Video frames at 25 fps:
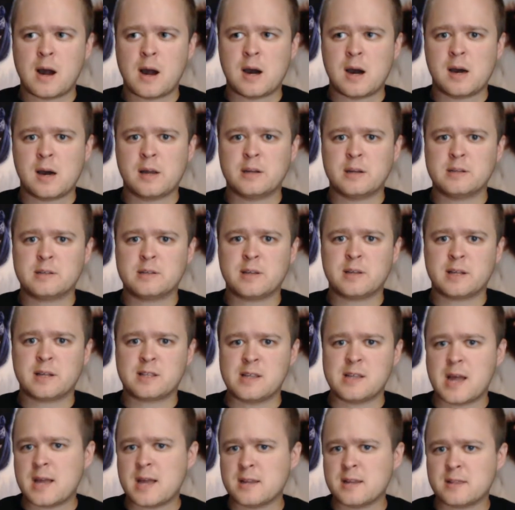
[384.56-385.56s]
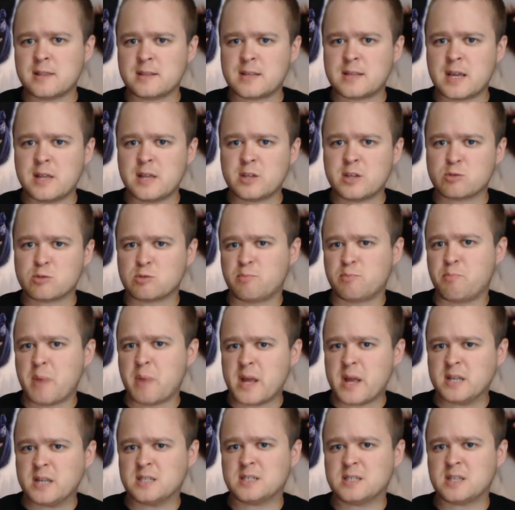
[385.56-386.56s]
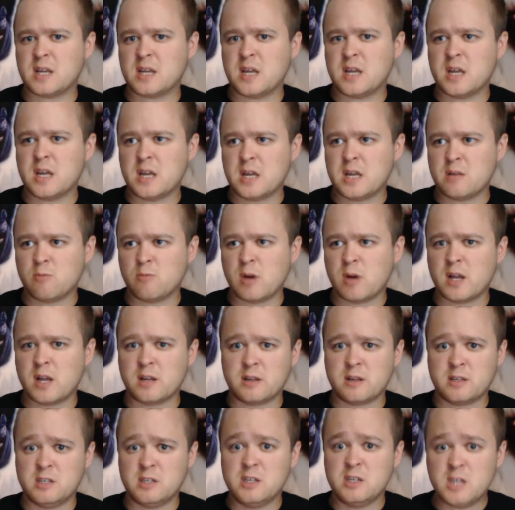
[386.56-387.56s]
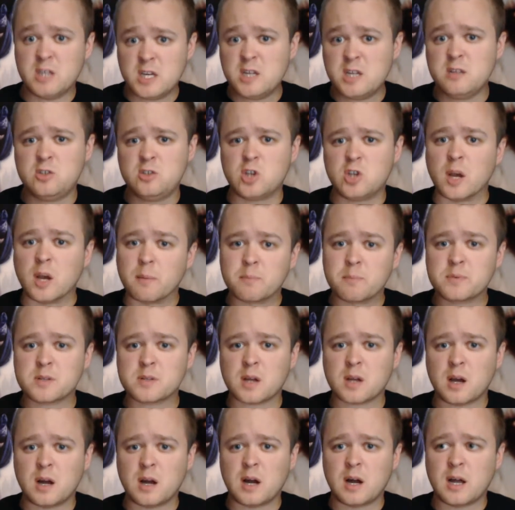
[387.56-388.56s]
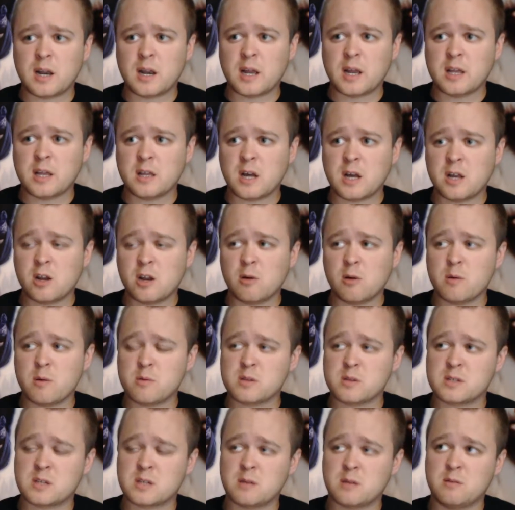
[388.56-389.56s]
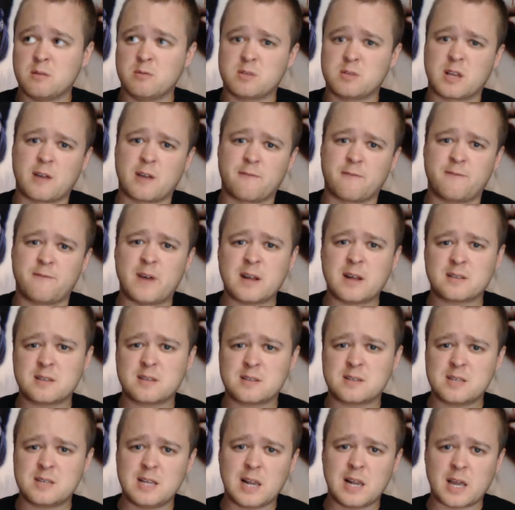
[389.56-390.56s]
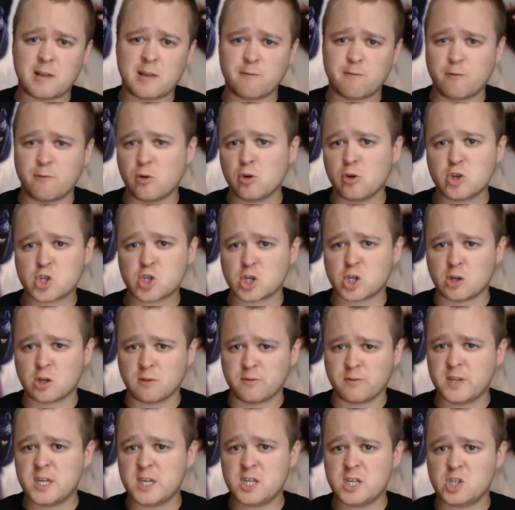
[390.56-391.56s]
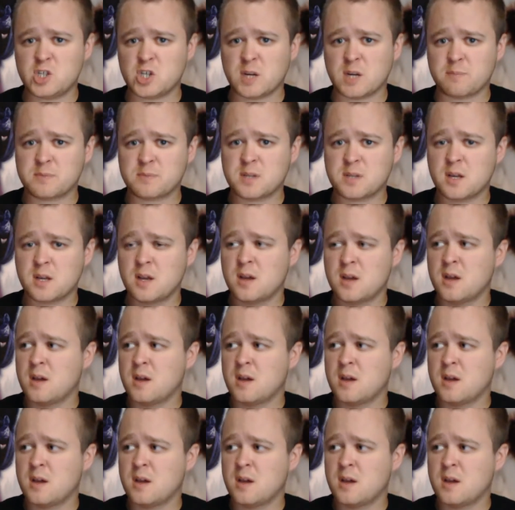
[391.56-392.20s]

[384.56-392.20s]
And at the end of the day, this was based in Egypt. And I know it was like a fantasy-like version of Egypt.